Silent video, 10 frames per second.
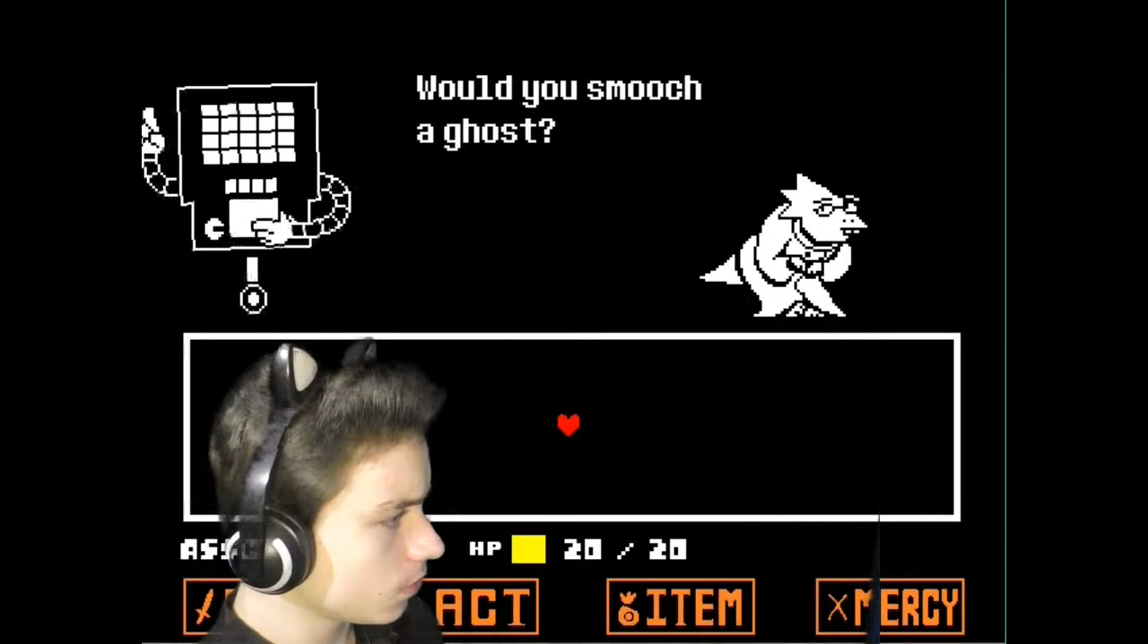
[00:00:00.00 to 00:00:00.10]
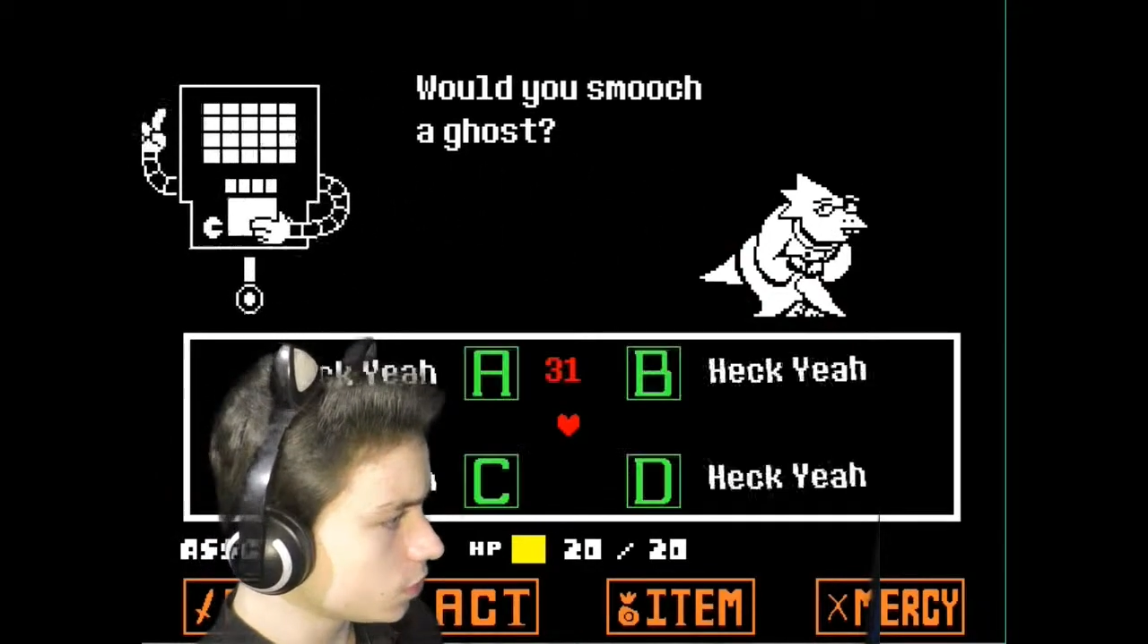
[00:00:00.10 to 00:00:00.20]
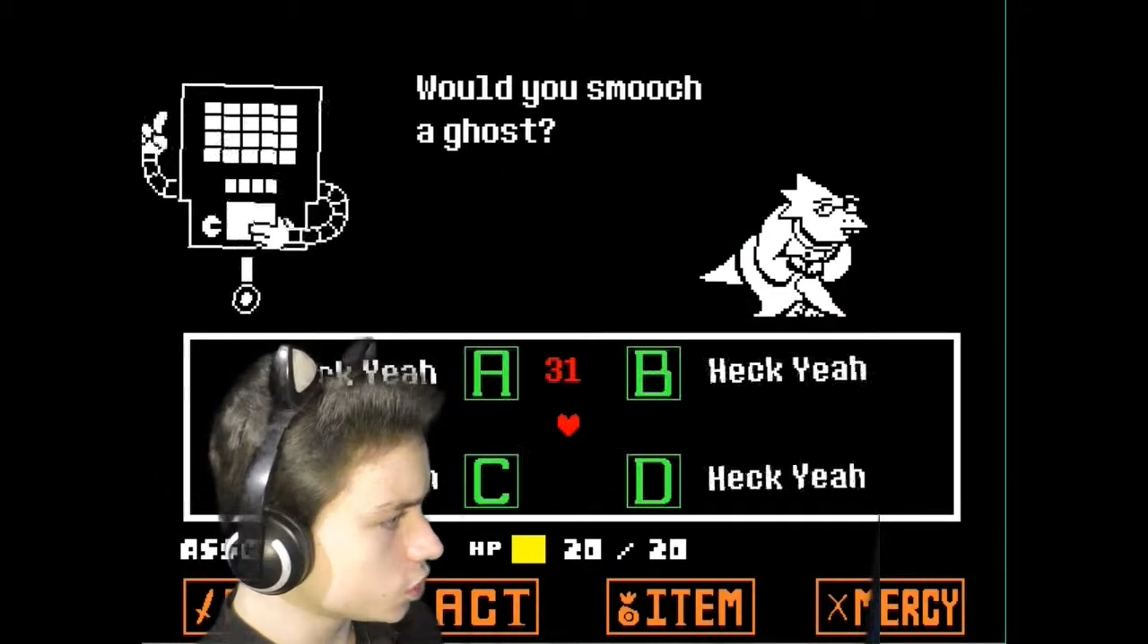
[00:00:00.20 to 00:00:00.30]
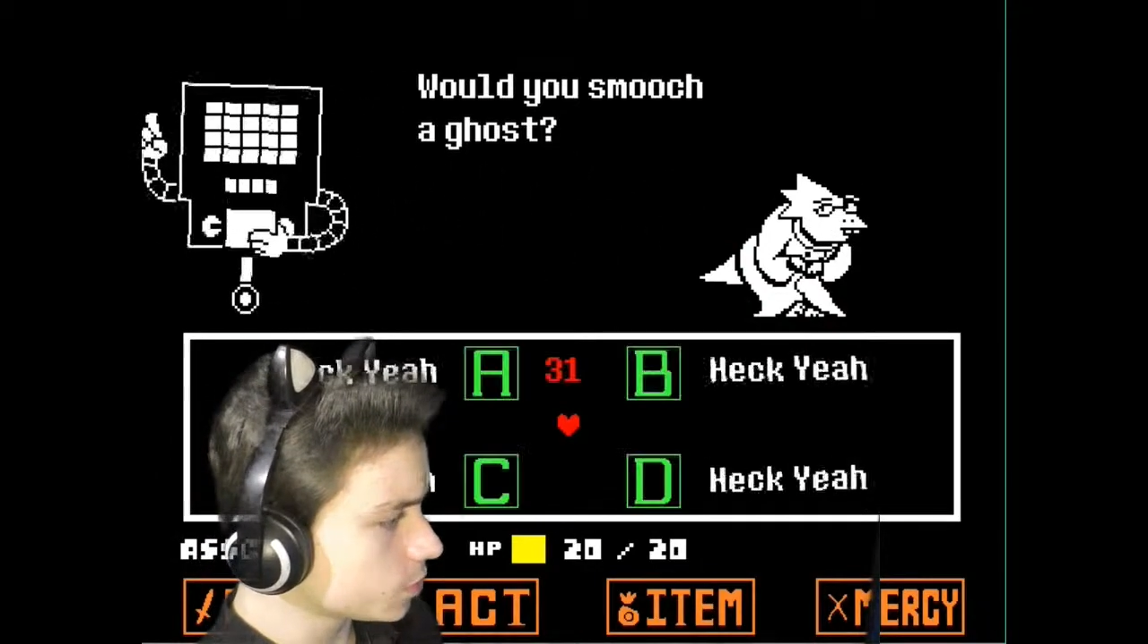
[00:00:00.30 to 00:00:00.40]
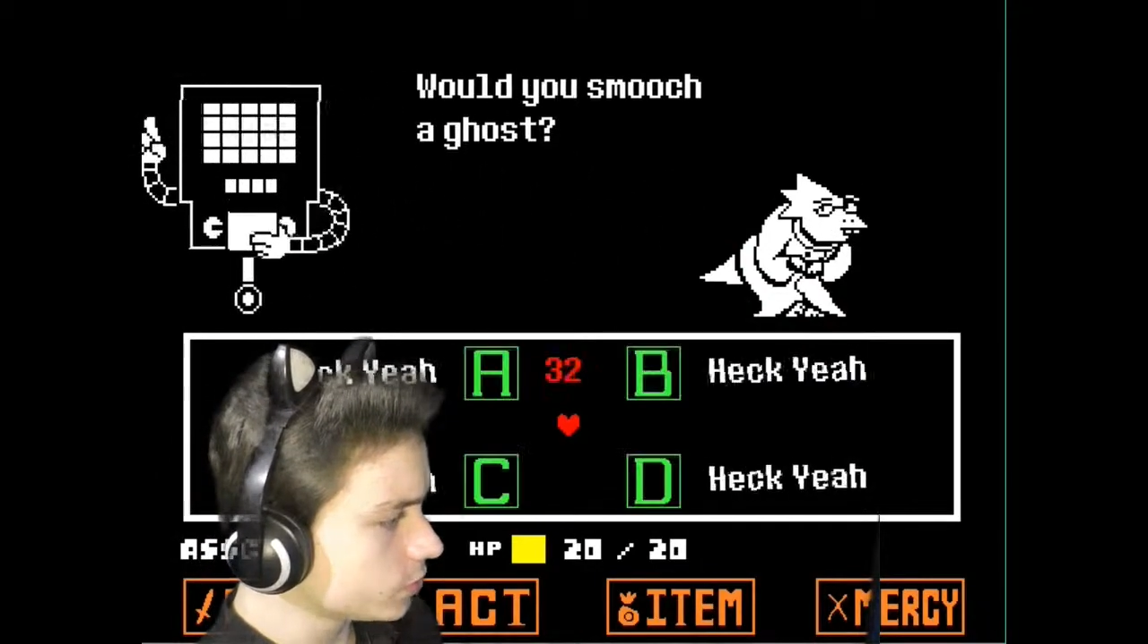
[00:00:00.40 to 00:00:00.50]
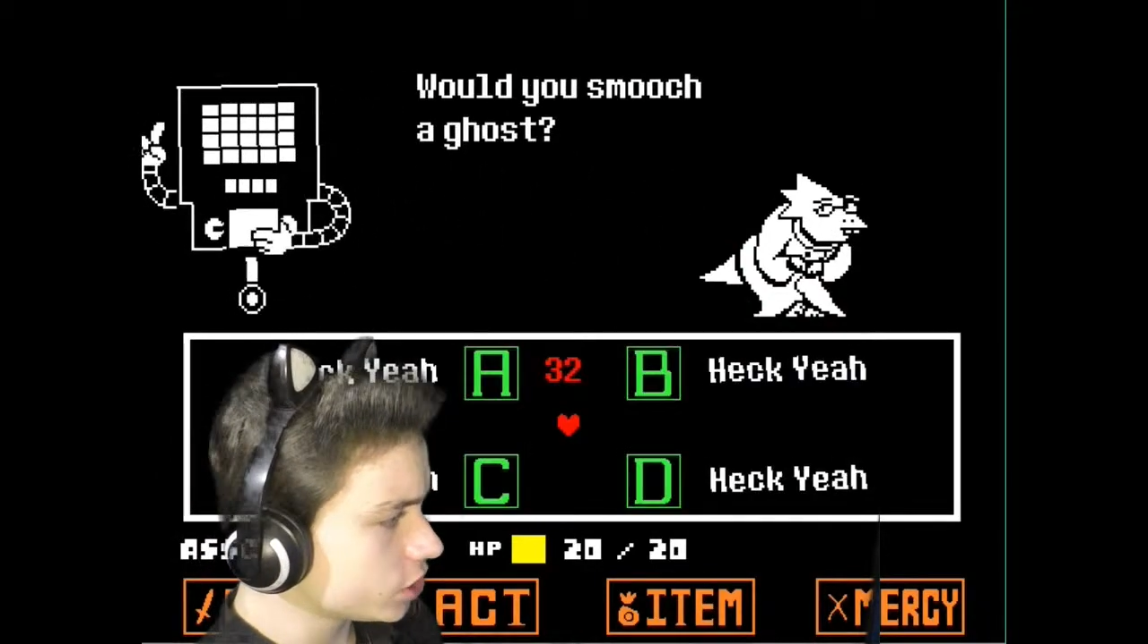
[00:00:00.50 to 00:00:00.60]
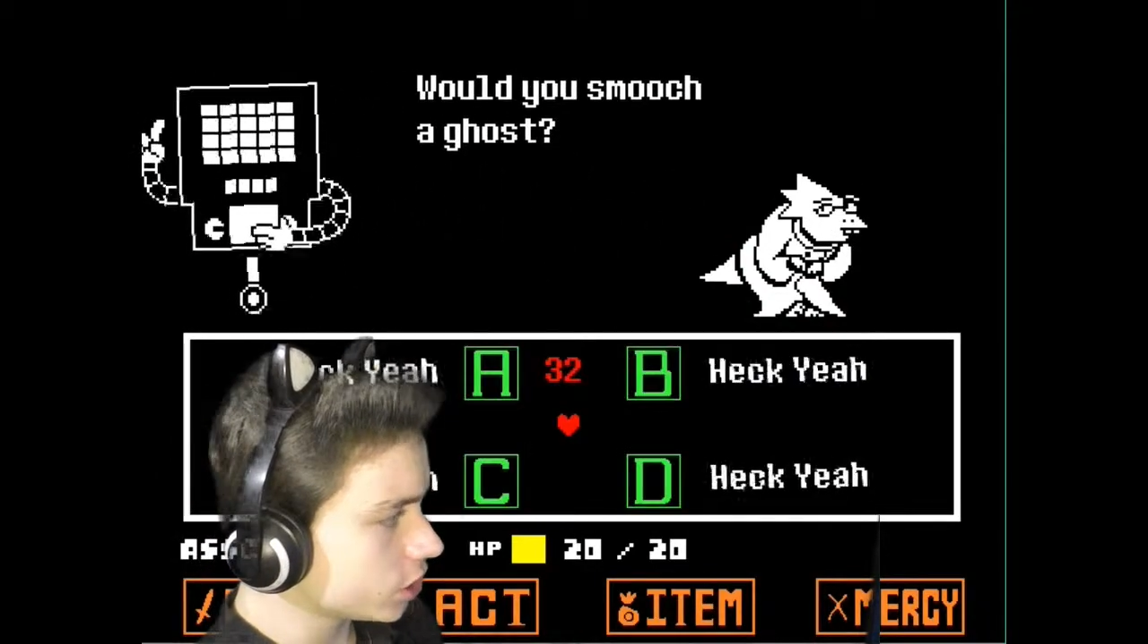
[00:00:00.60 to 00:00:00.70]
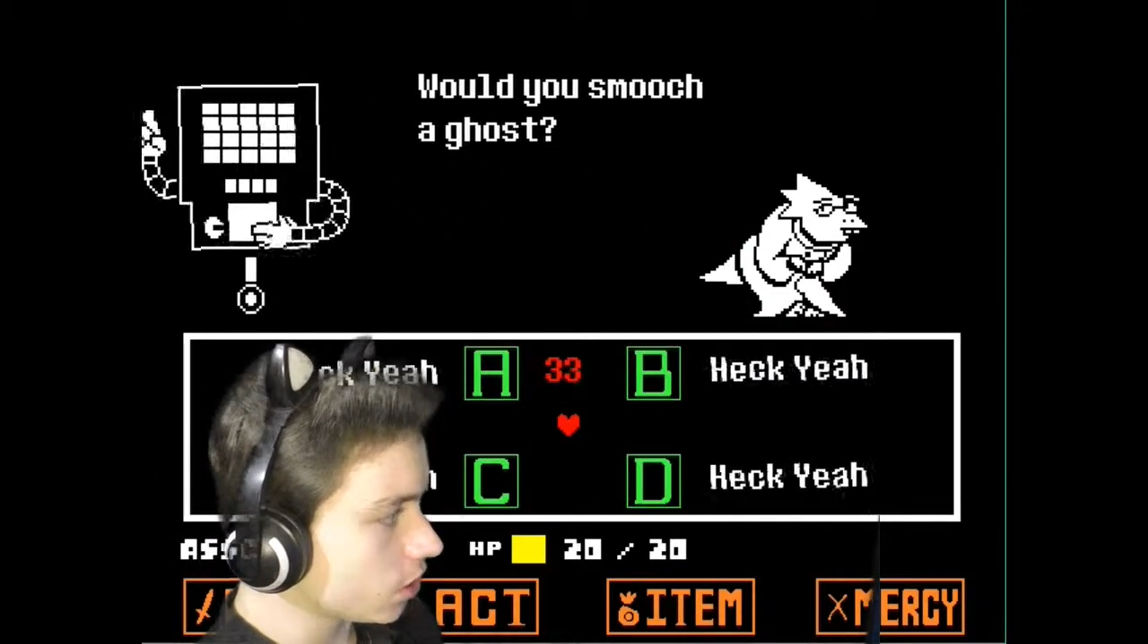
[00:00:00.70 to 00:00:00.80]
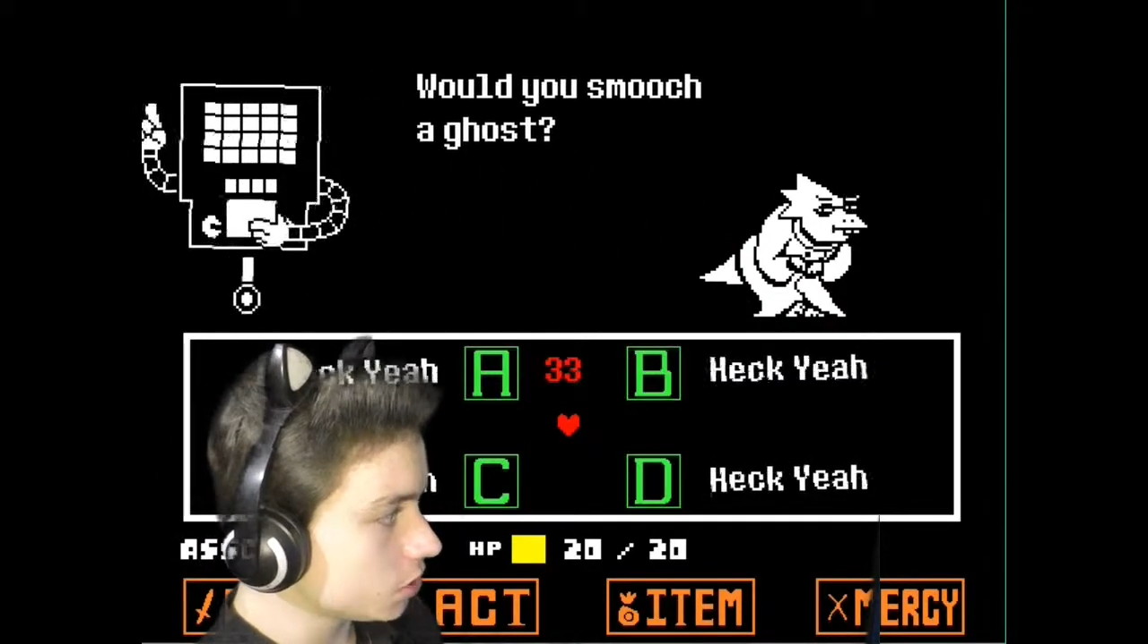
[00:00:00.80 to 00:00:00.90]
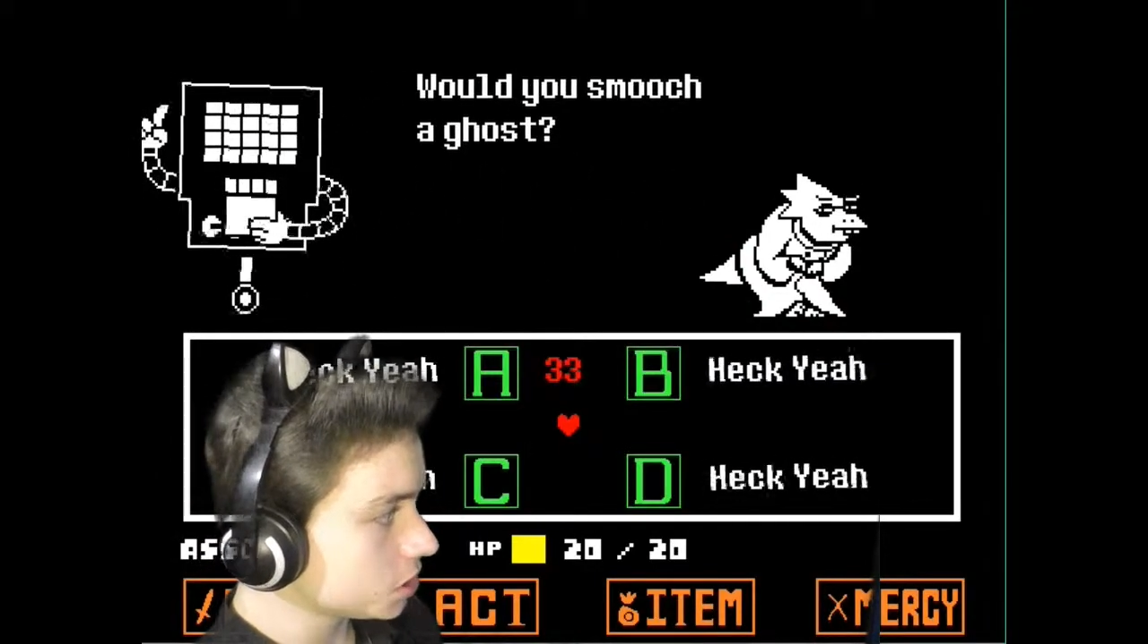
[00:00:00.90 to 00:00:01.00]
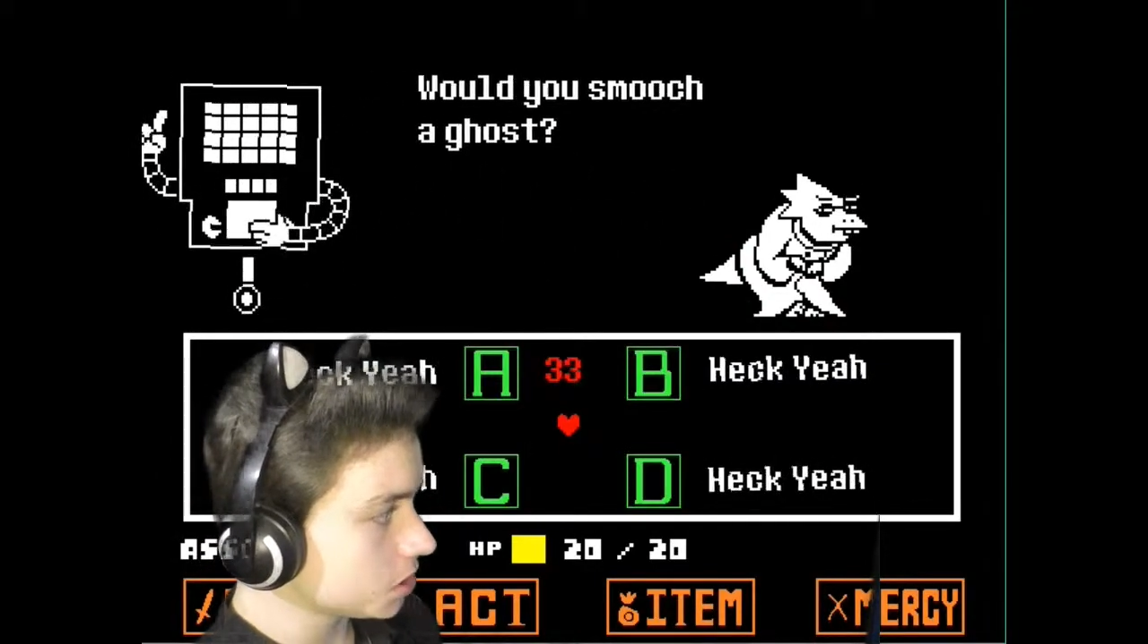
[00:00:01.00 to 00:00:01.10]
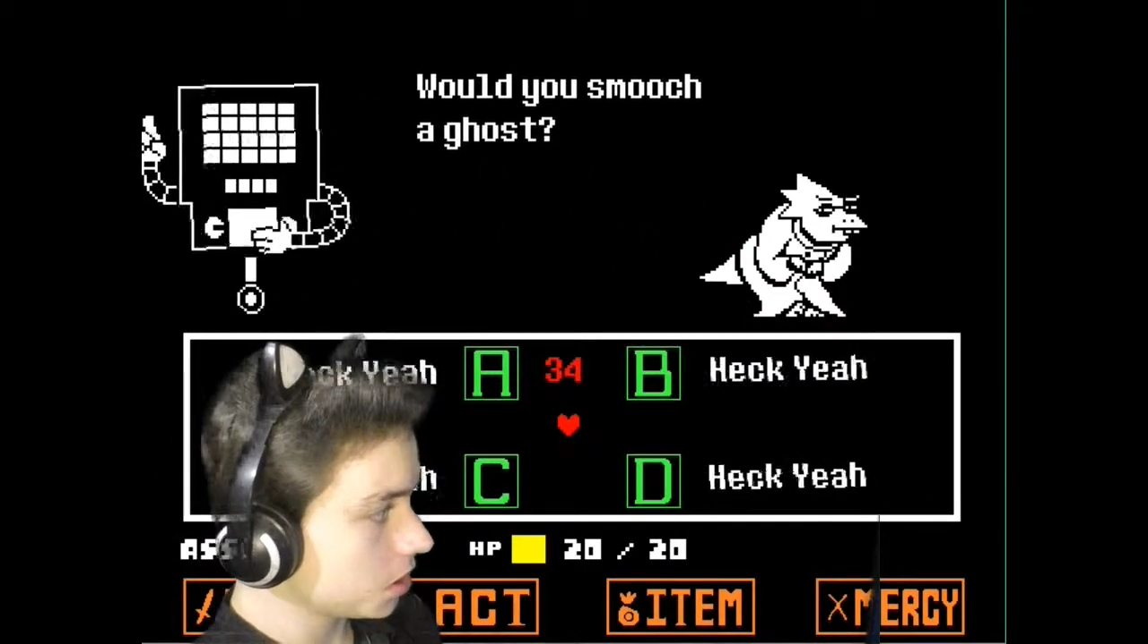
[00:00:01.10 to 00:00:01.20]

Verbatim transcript: Would you smooch a ghost?